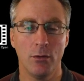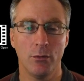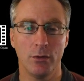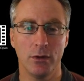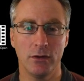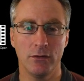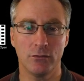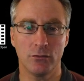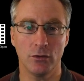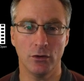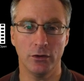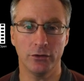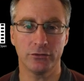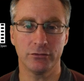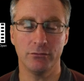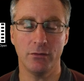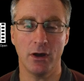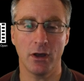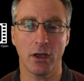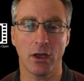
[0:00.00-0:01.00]
we've
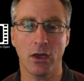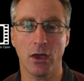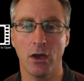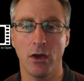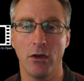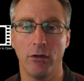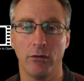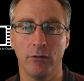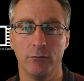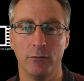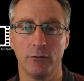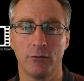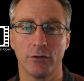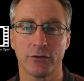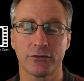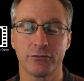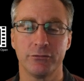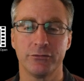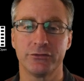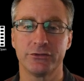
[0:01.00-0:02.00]
got some Unco, and we've
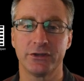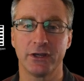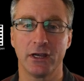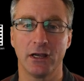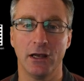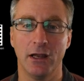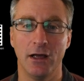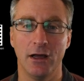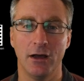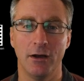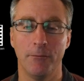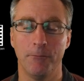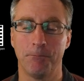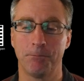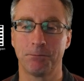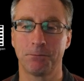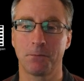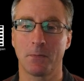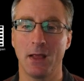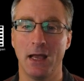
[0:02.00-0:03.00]
got some single
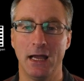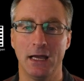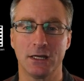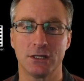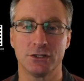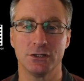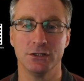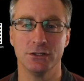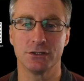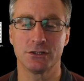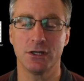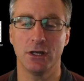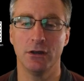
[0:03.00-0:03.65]
arm action.